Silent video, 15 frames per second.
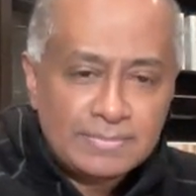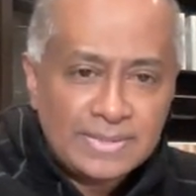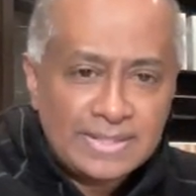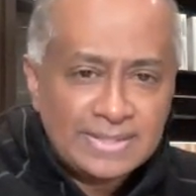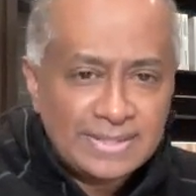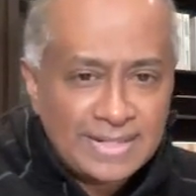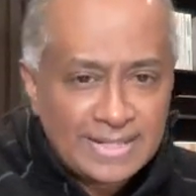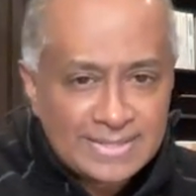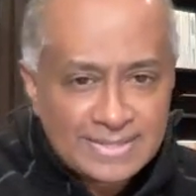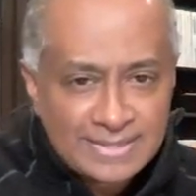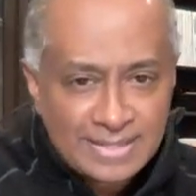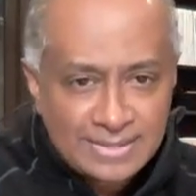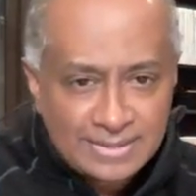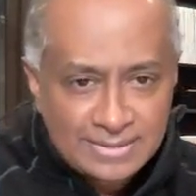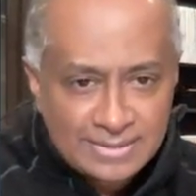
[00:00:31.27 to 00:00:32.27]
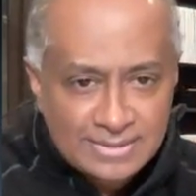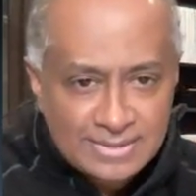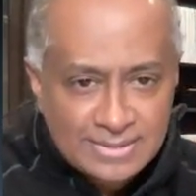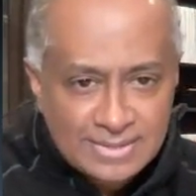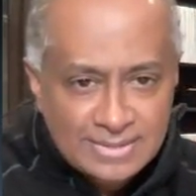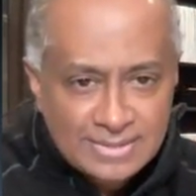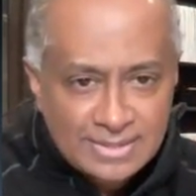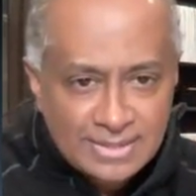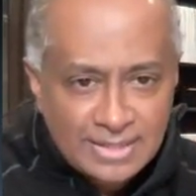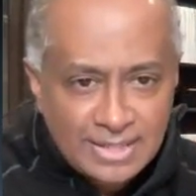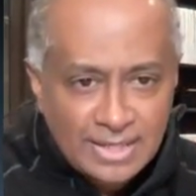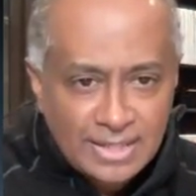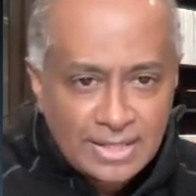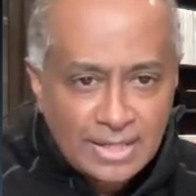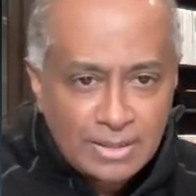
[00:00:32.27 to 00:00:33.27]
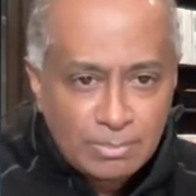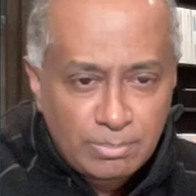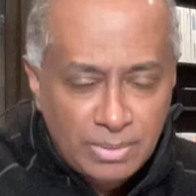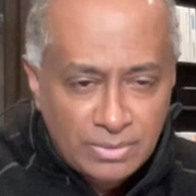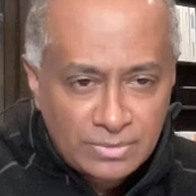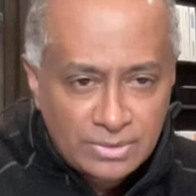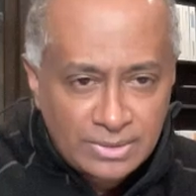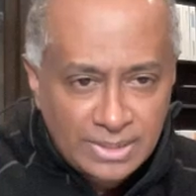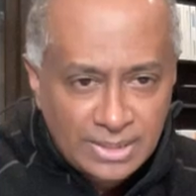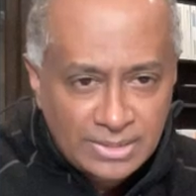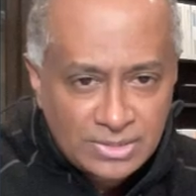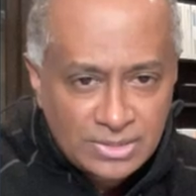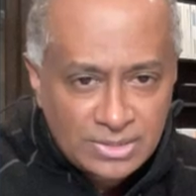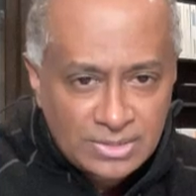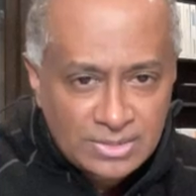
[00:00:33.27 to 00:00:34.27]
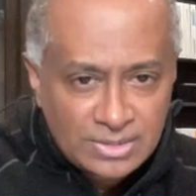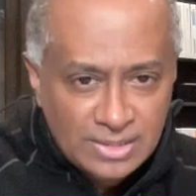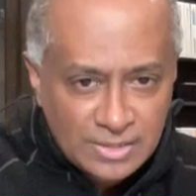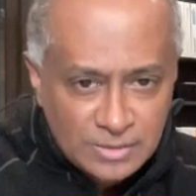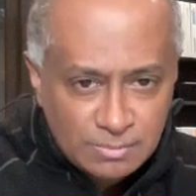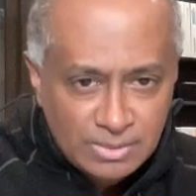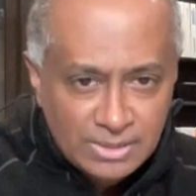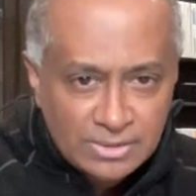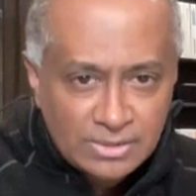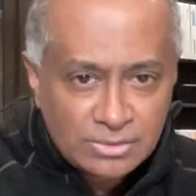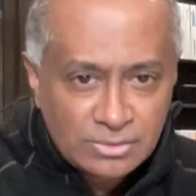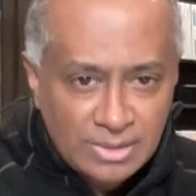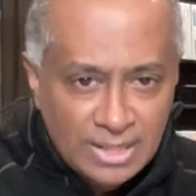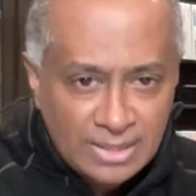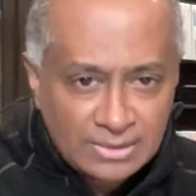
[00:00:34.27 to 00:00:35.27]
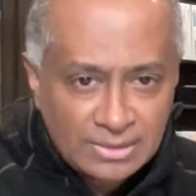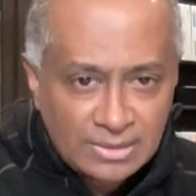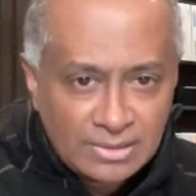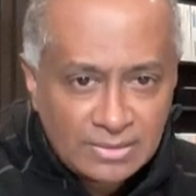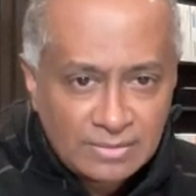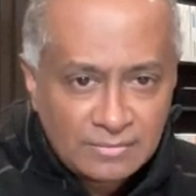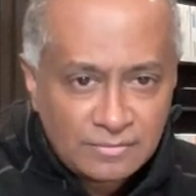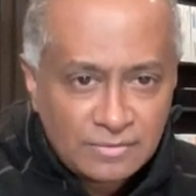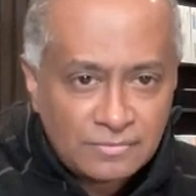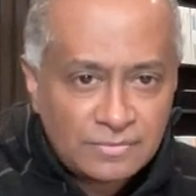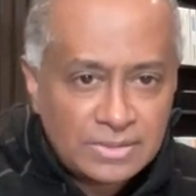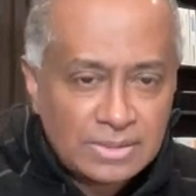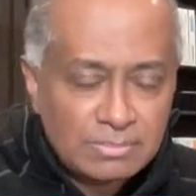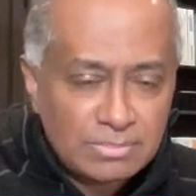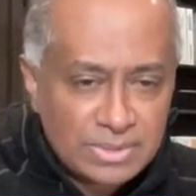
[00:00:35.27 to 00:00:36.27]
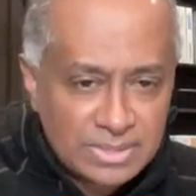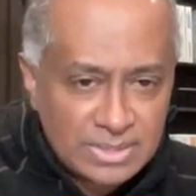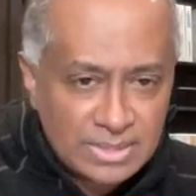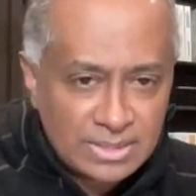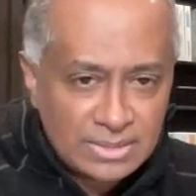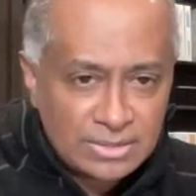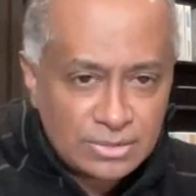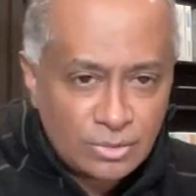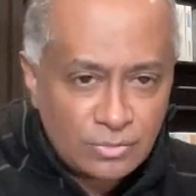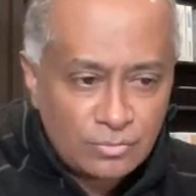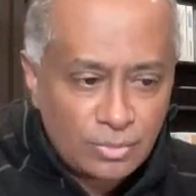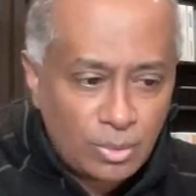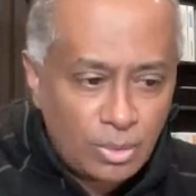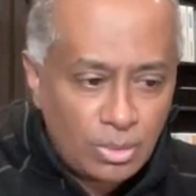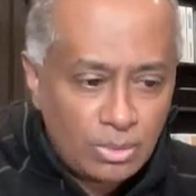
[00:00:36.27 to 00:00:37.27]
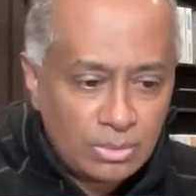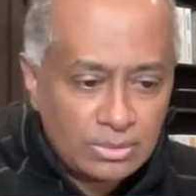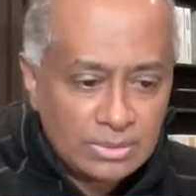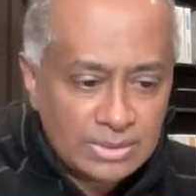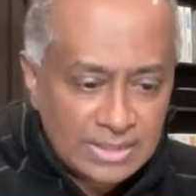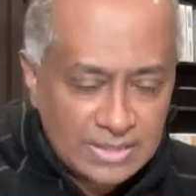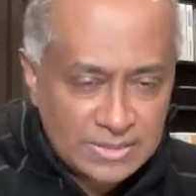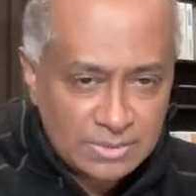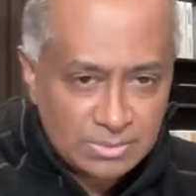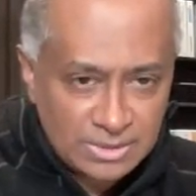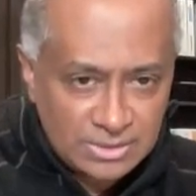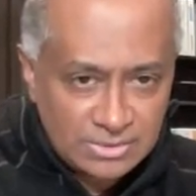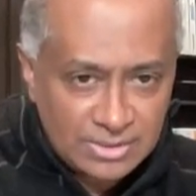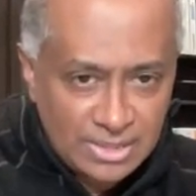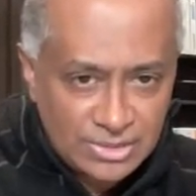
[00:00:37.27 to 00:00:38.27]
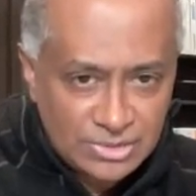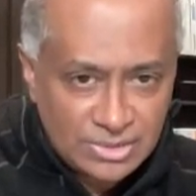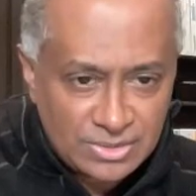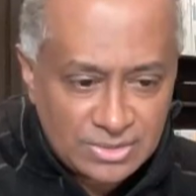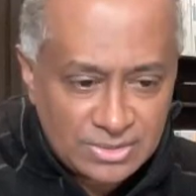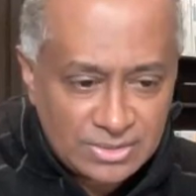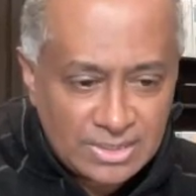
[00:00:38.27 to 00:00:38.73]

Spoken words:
In the next 10 years, AI powered agents are expected to handle 50% of all customer interactions.